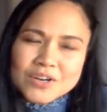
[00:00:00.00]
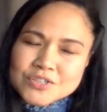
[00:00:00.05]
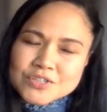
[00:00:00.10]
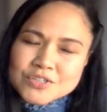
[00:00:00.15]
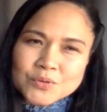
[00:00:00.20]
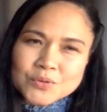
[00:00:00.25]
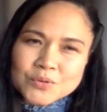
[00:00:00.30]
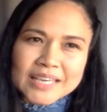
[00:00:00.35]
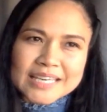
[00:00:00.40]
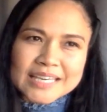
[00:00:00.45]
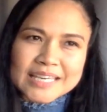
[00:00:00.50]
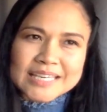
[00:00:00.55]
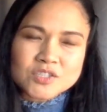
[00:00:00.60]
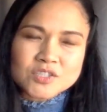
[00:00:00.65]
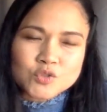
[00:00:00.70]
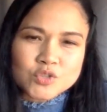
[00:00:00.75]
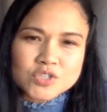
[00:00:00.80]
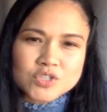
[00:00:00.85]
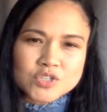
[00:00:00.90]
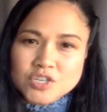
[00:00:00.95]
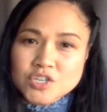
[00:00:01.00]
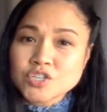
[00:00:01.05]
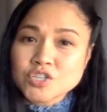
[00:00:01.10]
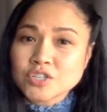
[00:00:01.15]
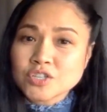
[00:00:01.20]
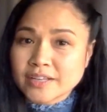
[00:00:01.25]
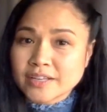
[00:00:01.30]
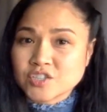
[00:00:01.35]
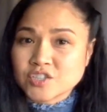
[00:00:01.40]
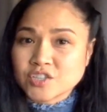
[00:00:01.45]
we're doing is
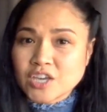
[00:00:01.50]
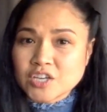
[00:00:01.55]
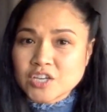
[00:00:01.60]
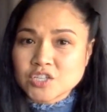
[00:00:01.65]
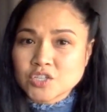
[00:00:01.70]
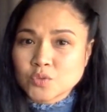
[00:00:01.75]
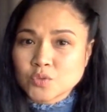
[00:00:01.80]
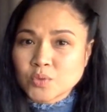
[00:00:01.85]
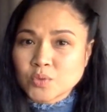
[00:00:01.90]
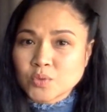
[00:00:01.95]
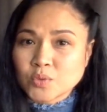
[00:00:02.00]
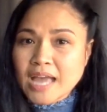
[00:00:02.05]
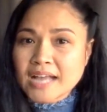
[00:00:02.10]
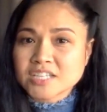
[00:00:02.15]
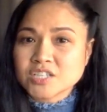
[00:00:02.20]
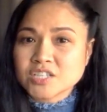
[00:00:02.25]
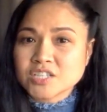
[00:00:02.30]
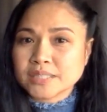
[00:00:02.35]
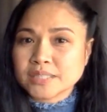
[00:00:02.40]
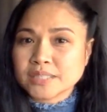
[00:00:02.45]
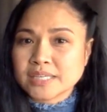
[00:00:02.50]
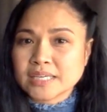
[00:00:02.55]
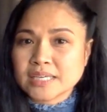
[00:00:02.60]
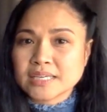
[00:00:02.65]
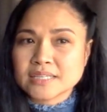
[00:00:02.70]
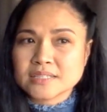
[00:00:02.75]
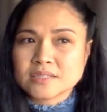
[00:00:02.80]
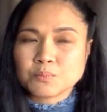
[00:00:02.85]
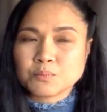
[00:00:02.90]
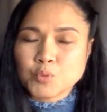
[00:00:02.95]
traditional education which
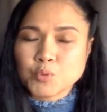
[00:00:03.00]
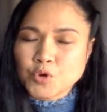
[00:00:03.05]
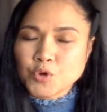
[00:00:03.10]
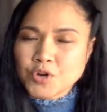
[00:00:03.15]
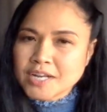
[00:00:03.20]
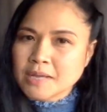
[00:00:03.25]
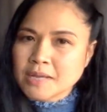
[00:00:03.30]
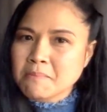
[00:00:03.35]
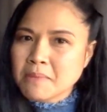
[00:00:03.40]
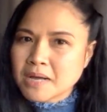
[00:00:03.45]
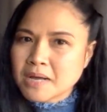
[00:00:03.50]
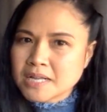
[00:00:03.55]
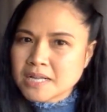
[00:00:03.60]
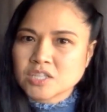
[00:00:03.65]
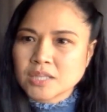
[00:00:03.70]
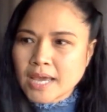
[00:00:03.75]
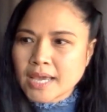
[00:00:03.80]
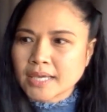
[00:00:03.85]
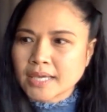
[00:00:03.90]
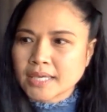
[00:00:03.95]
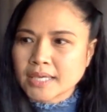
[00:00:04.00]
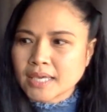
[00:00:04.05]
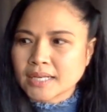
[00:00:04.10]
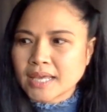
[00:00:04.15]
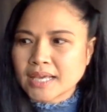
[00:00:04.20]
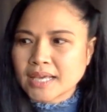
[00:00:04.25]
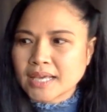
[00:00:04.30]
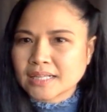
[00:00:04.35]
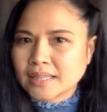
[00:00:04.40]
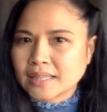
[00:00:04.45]
actually is pretty much like
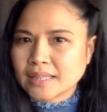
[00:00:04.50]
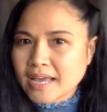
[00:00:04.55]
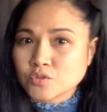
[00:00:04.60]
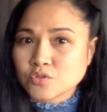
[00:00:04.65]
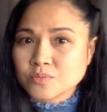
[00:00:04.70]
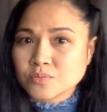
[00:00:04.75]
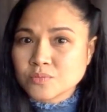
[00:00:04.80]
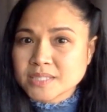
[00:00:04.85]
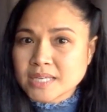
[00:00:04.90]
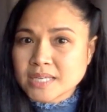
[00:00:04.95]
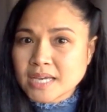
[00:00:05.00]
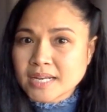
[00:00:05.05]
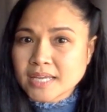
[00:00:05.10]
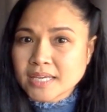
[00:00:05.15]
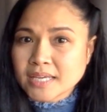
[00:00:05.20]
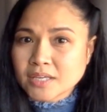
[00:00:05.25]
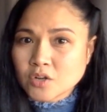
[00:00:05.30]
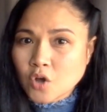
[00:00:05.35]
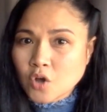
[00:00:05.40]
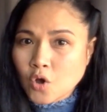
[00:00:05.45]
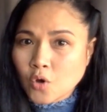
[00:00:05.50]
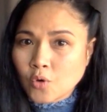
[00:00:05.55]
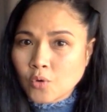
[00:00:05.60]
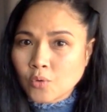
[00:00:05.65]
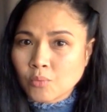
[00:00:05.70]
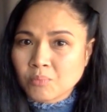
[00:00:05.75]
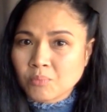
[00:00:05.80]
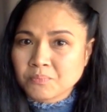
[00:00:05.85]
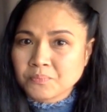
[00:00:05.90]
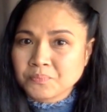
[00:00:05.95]
in a classroom setting at
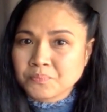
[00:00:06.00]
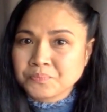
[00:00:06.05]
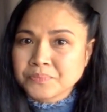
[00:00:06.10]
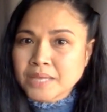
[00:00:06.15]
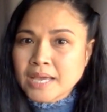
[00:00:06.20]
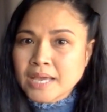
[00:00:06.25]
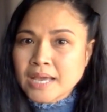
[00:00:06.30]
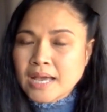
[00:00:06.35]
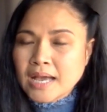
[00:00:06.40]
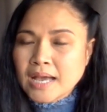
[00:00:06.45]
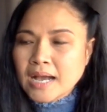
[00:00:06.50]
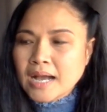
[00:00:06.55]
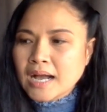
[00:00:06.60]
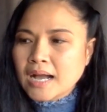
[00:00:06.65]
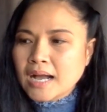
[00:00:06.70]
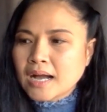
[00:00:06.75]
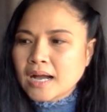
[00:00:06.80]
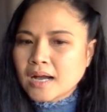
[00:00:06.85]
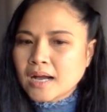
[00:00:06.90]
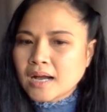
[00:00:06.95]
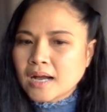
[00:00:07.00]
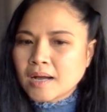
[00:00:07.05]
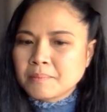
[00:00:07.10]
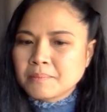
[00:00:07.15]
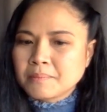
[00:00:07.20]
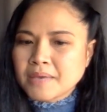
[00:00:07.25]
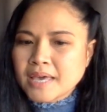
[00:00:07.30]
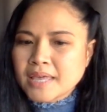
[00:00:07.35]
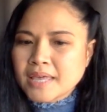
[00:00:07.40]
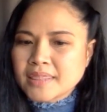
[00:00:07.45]
home
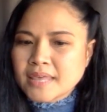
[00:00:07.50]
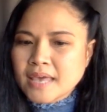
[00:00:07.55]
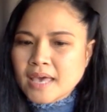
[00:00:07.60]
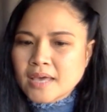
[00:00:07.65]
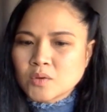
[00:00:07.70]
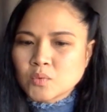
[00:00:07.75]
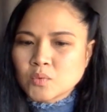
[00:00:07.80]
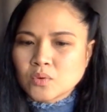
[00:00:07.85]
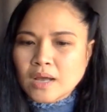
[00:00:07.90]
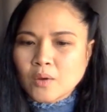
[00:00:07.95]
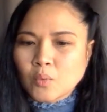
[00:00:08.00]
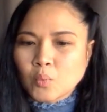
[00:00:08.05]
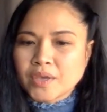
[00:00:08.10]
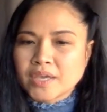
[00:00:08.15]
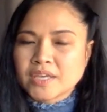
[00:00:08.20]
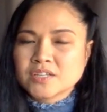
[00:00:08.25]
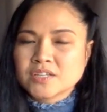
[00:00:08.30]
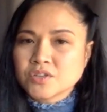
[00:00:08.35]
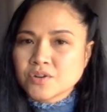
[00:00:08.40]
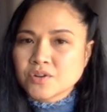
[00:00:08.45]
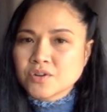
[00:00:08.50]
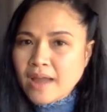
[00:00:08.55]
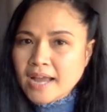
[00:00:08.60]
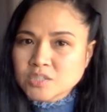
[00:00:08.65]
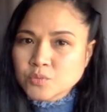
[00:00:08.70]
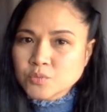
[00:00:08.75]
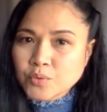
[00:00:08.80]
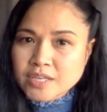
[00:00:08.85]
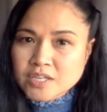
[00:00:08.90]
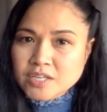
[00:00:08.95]
um, and then uh, we
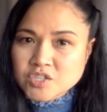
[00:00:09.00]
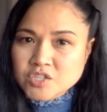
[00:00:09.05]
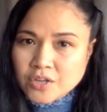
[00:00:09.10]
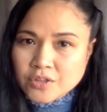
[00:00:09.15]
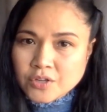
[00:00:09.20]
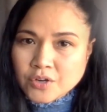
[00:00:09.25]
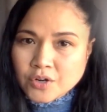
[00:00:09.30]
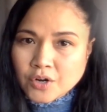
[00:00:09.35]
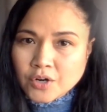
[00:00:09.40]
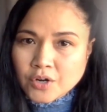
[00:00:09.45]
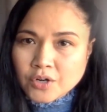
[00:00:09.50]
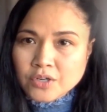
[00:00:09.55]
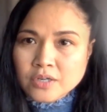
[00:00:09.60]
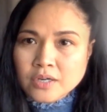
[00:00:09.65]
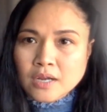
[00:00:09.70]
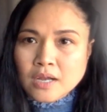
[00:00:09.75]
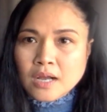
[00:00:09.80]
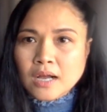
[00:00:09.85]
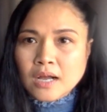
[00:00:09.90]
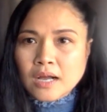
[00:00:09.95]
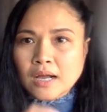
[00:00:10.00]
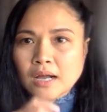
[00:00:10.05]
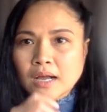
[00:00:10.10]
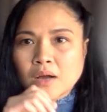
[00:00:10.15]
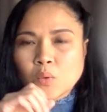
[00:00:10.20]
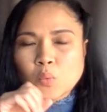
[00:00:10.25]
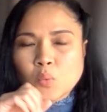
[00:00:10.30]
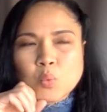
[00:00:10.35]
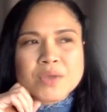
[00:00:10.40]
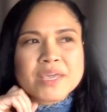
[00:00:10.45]
interact with each other
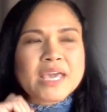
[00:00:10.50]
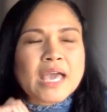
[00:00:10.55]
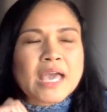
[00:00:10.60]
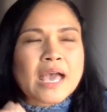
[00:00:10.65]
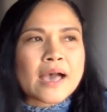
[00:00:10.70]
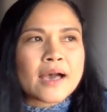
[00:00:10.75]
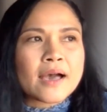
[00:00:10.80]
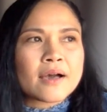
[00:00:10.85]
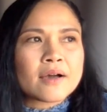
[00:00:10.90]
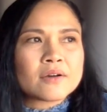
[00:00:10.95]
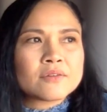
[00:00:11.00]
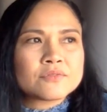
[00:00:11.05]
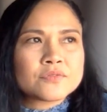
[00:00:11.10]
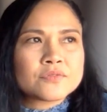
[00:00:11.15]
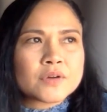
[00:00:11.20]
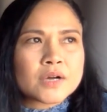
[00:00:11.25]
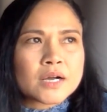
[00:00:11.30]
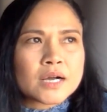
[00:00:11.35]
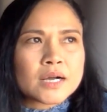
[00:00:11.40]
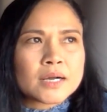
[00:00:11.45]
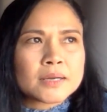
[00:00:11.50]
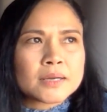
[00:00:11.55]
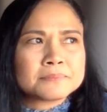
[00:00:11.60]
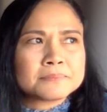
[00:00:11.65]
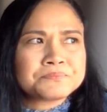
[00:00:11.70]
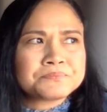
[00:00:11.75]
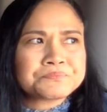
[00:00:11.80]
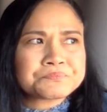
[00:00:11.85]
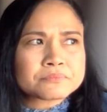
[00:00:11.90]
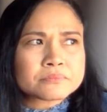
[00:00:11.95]
uh, we have
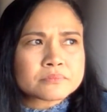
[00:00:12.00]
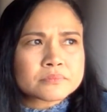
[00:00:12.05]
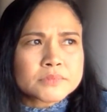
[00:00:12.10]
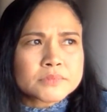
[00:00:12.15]
um,